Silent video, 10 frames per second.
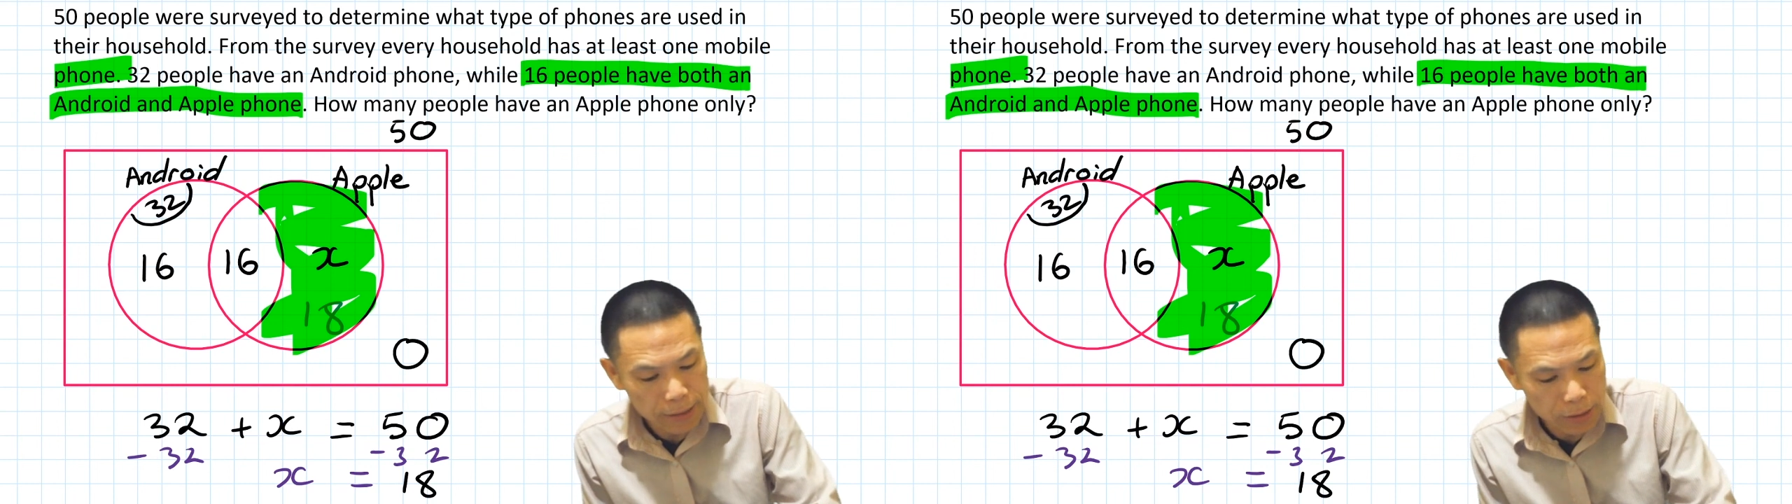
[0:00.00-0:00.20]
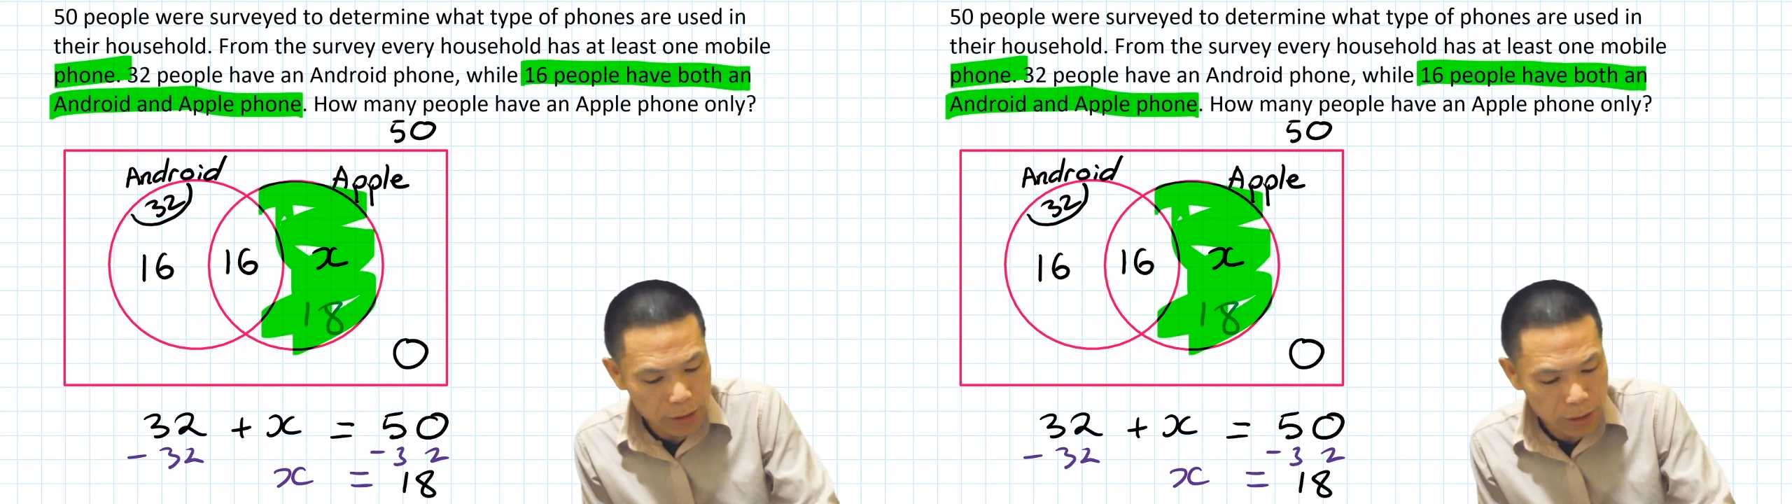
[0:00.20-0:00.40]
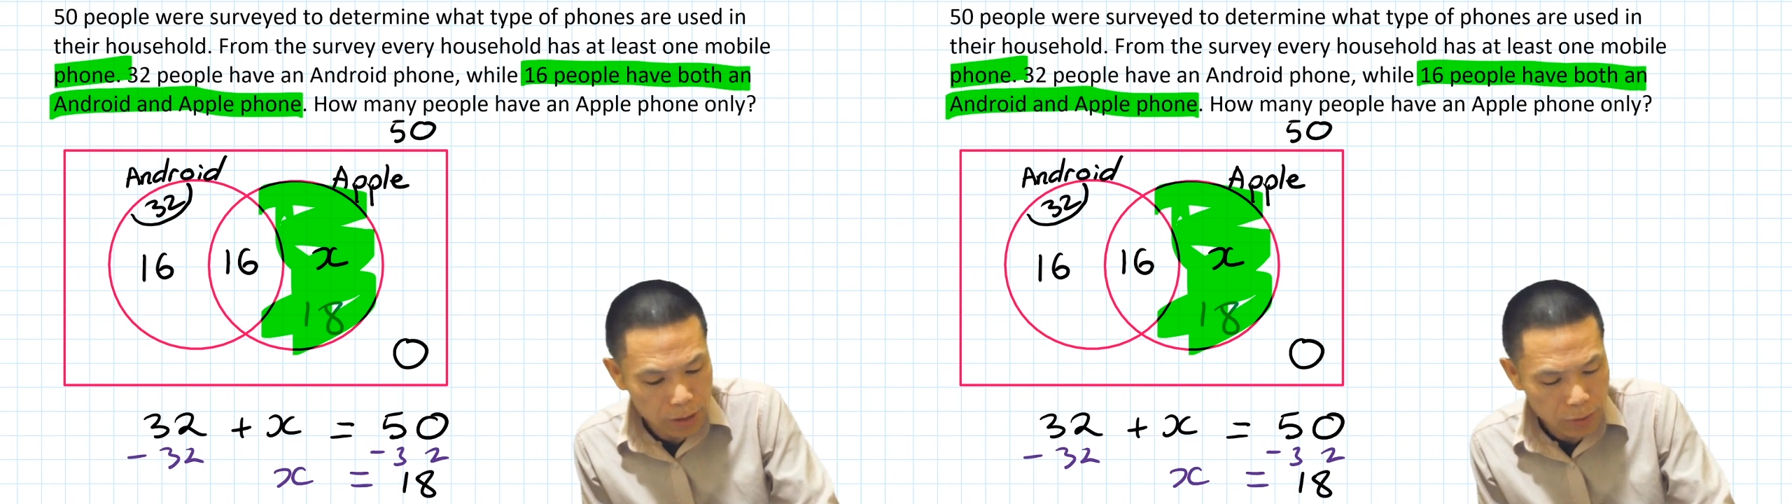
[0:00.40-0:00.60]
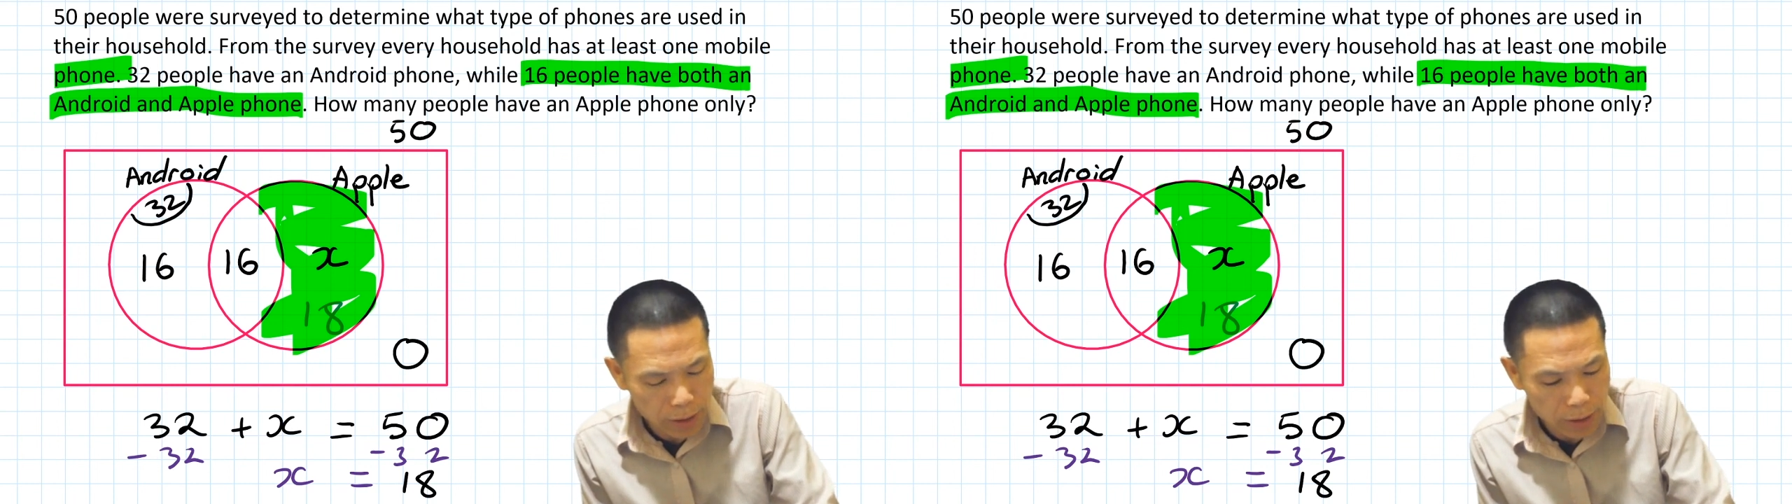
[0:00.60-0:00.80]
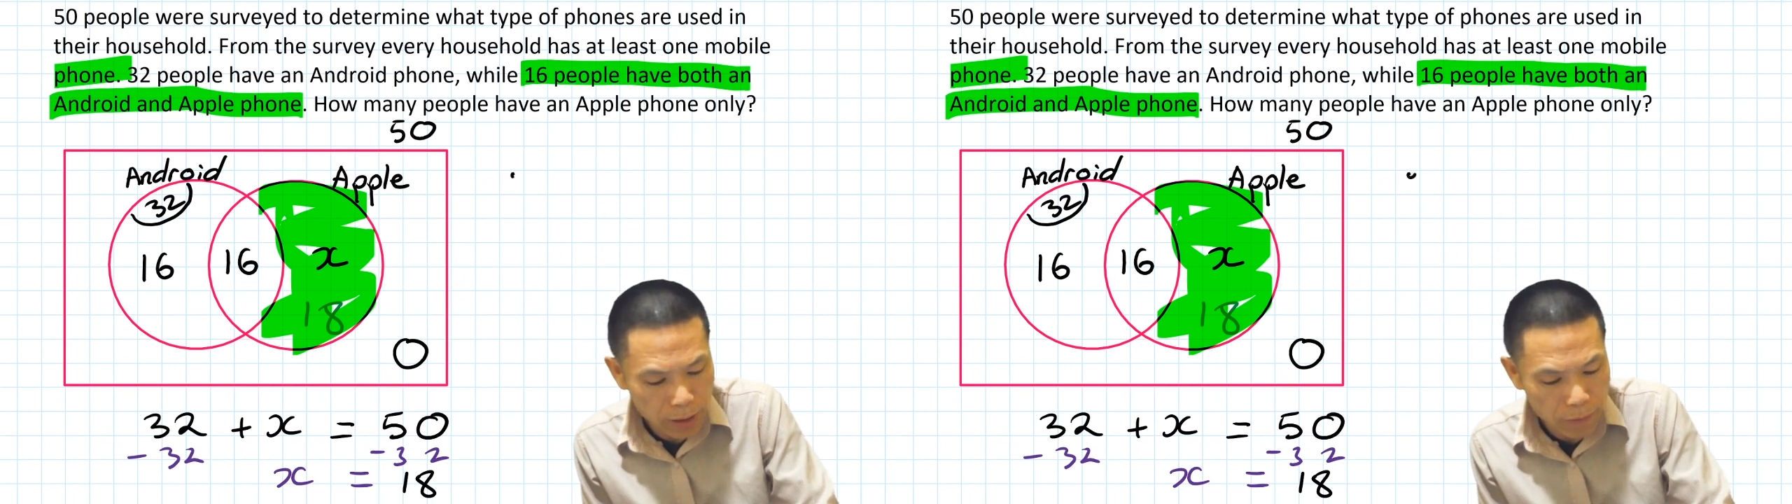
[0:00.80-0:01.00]
So I just
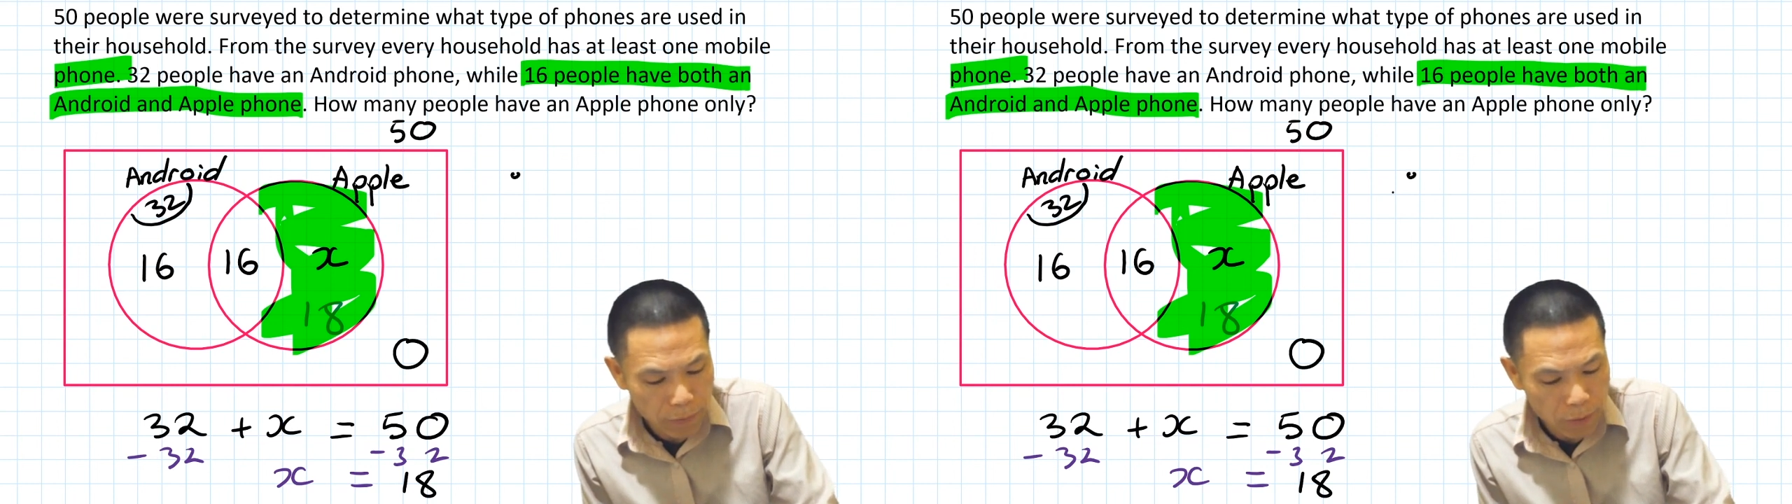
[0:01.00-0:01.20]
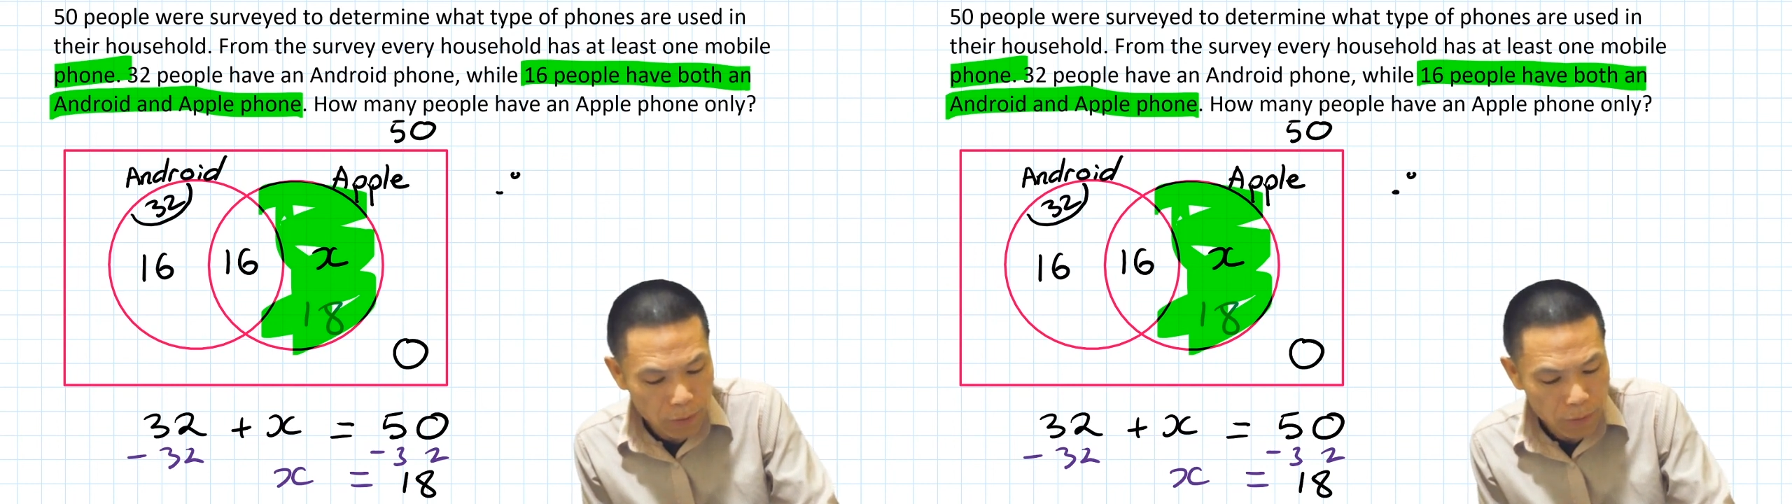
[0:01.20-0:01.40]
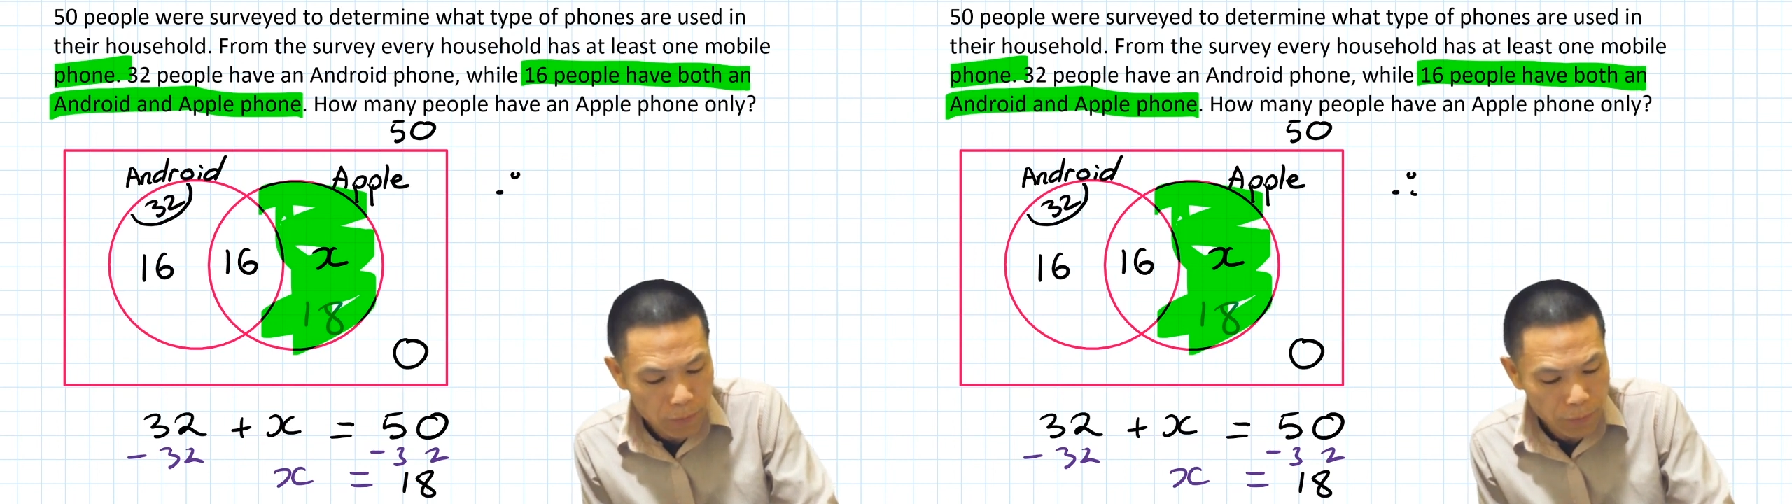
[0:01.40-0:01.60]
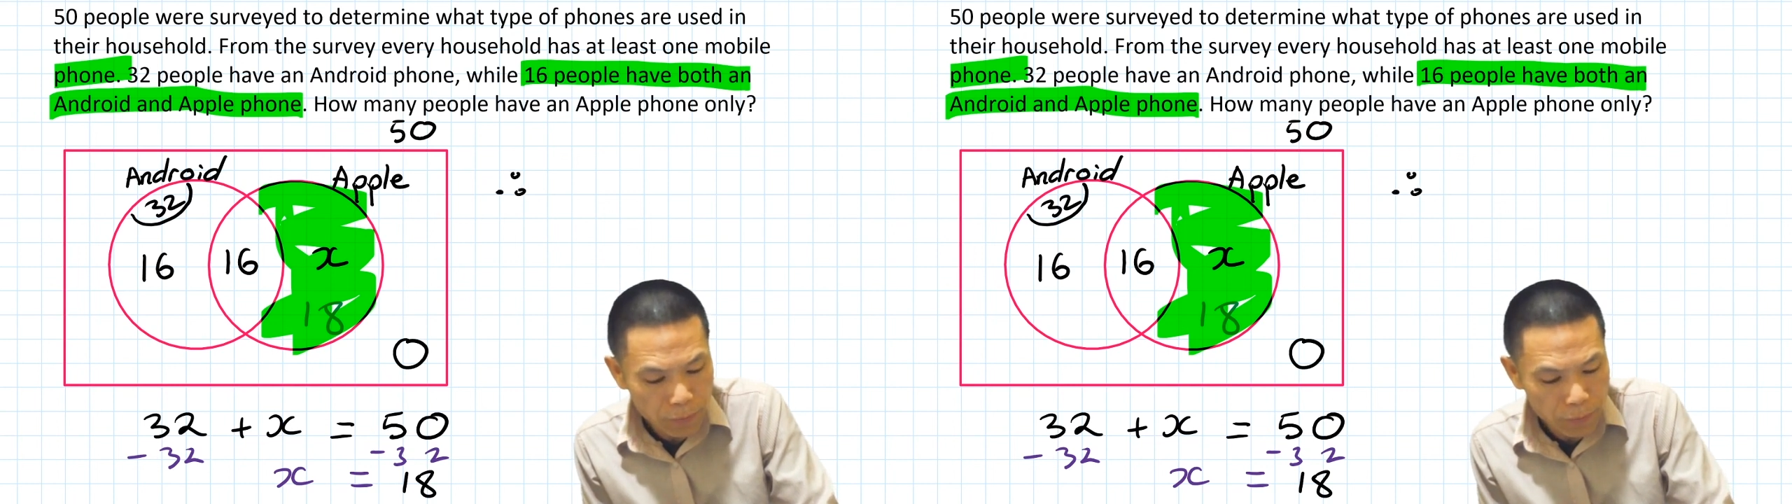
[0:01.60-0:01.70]
write therefore,